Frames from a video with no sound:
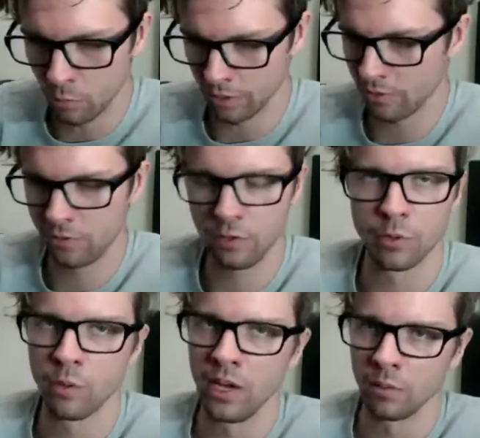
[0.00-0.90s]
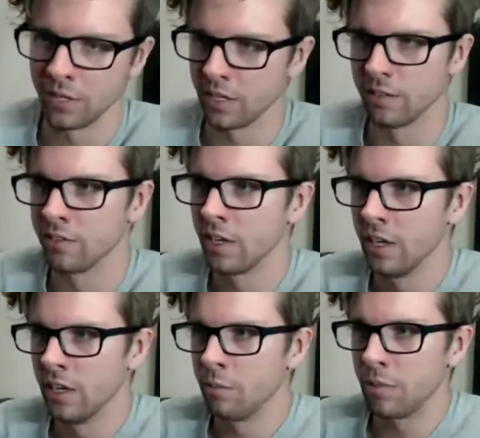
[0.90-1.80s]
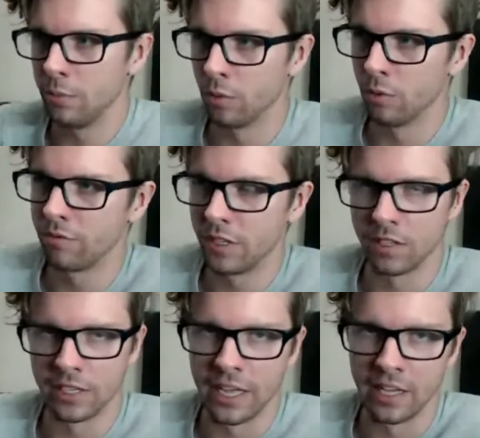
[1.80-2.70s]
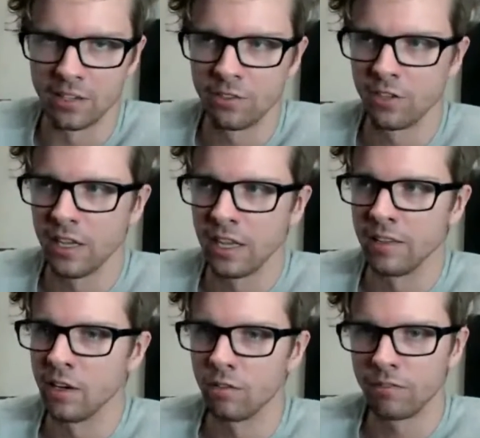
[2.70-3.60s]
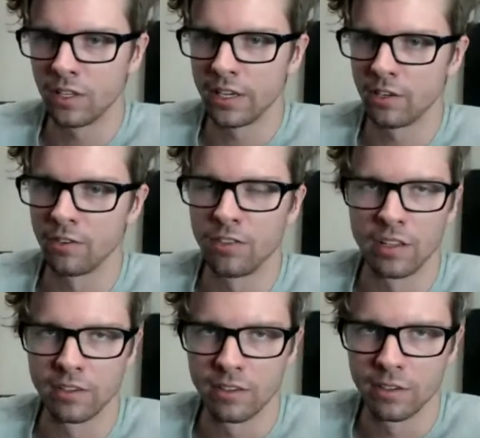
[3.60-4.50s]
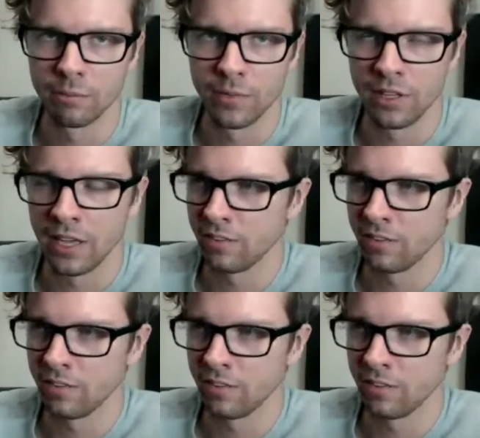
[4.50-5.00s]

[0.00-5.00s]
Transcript: works super well because people feel engaged and they don't feel like you're selling to them.